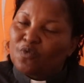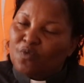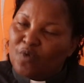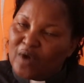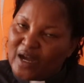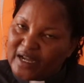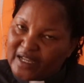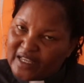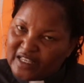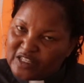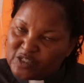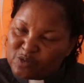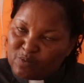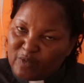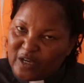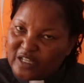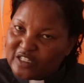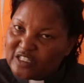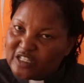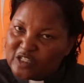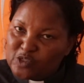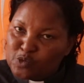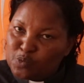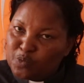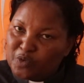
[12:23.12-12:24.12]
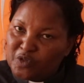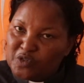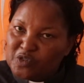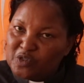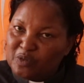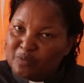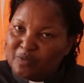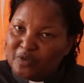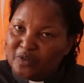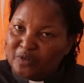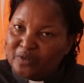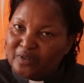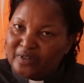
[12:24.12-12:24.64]
work as much as
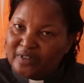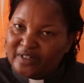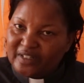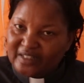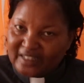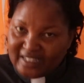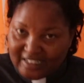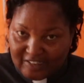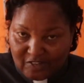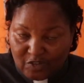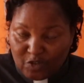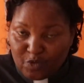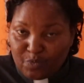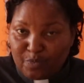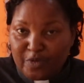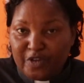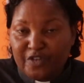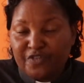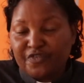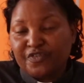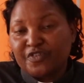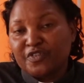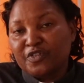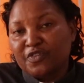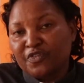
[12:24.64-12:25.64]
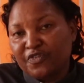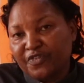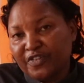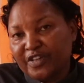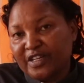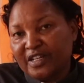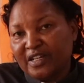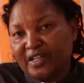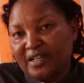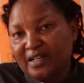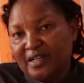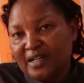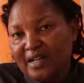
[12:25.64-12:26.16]
possible that you may
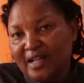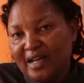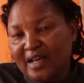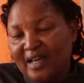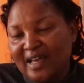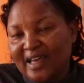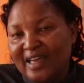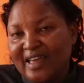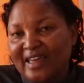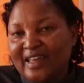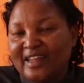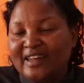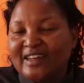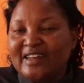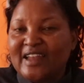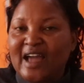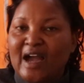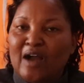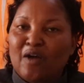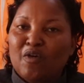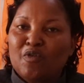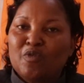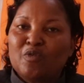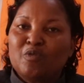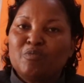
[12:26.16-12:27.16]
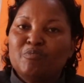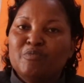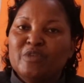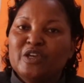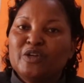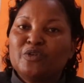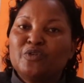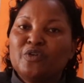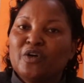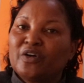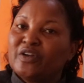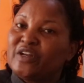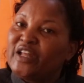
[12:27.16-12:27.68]
fulfill. Now,
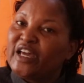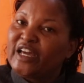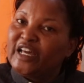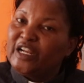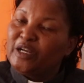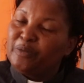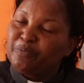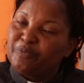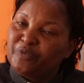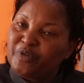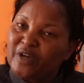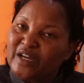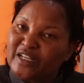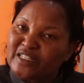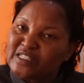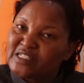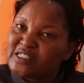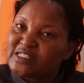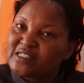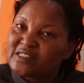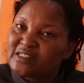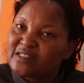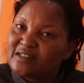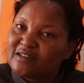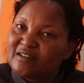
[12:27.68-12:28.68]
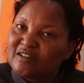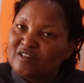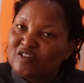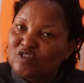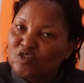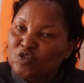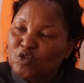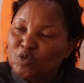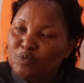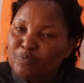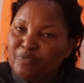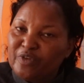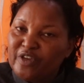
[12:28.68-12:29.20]
may God help
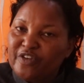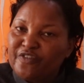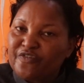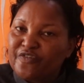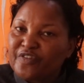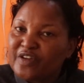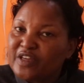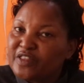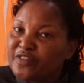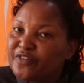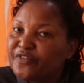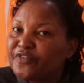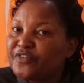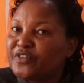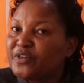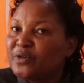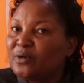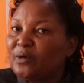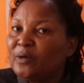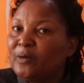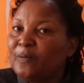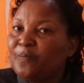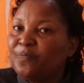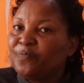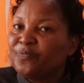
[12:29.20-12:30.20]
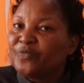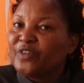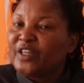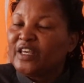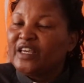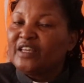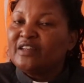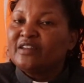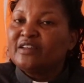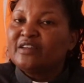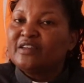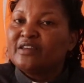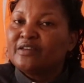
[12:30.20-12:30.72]
us to be faithful
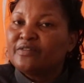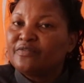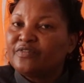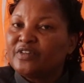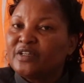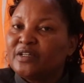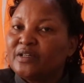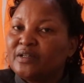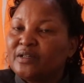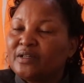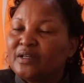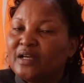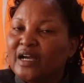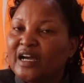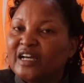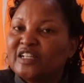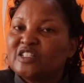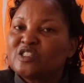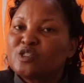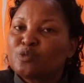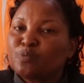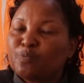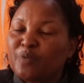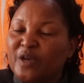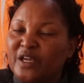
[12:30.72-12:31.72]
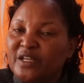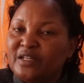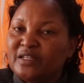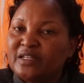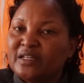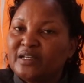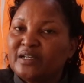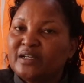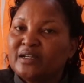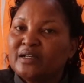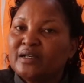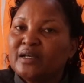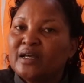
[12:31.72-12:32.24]
in giving and
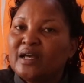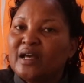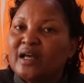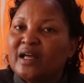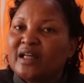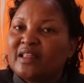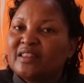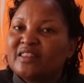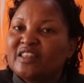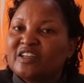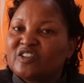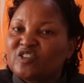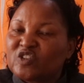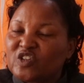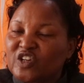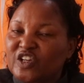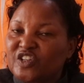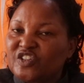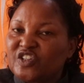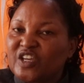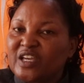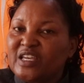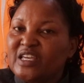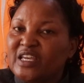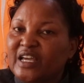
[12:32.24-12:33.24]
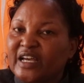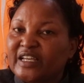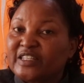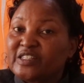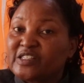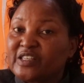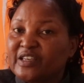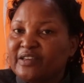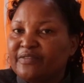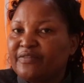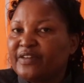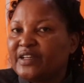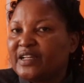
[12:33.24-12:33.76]
spending the treasure He
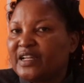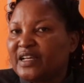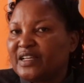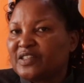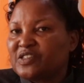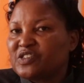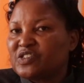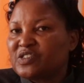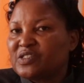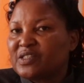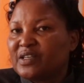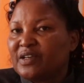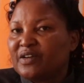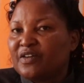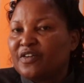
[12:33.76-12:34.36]
has given us